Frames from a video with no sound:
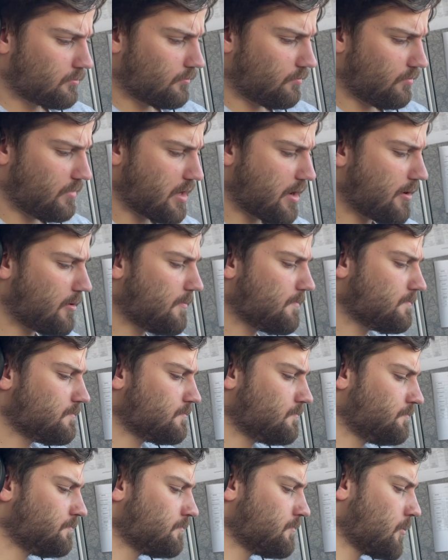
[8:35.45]
No?
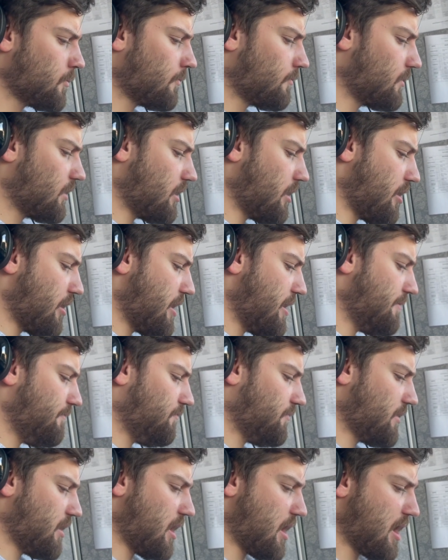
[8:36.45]
All right,
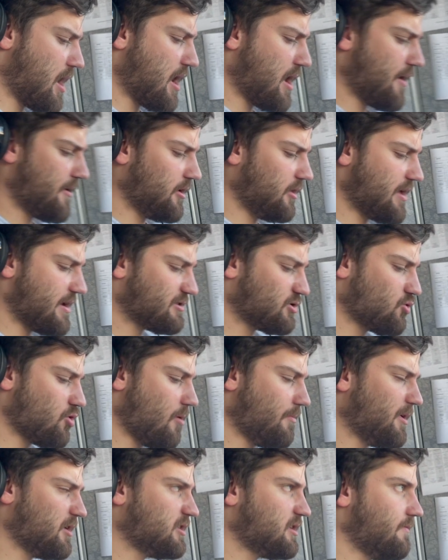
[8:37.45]
last
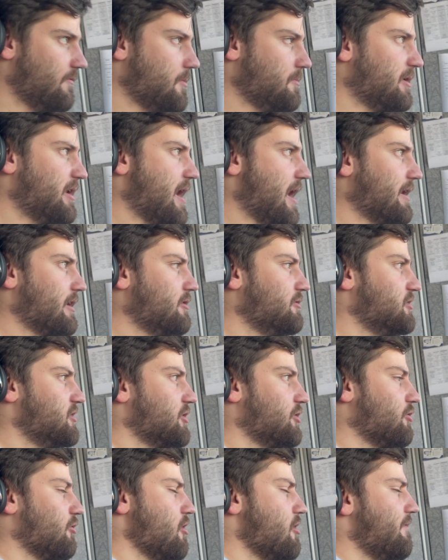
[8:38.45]
12 months, have you been diagnosed
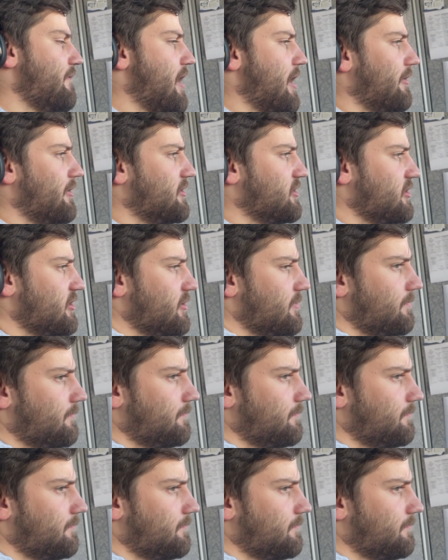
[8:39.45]
with the coronavirus?